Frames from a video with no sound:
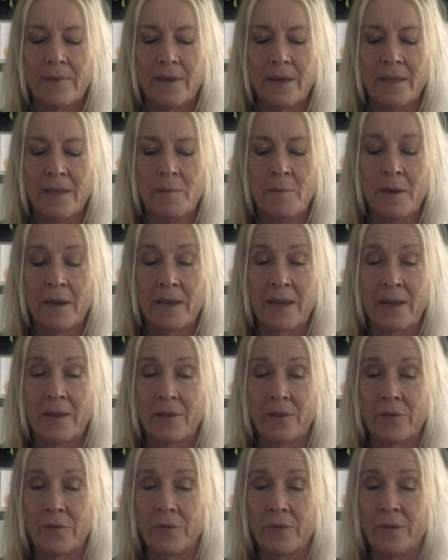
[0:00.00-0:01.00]
and then back
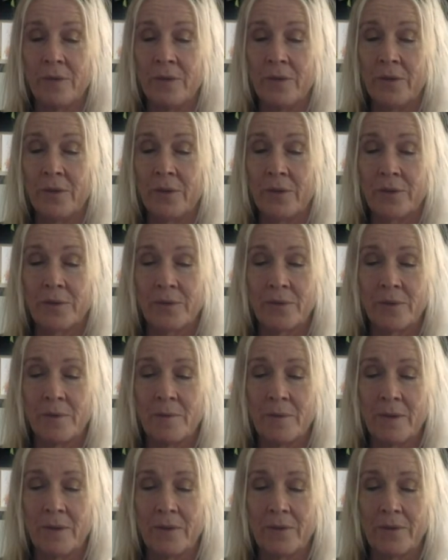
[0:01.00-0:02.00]
out through the nose or the
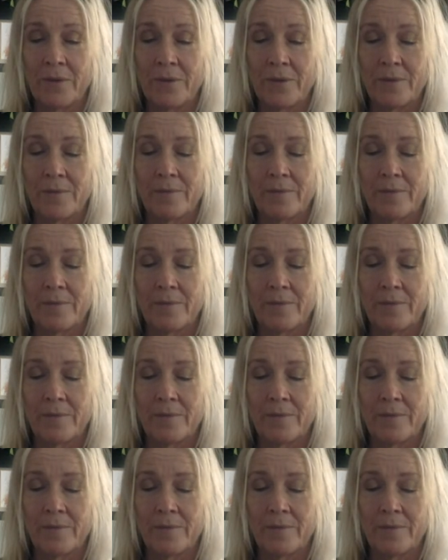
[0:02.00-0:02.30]
mouth.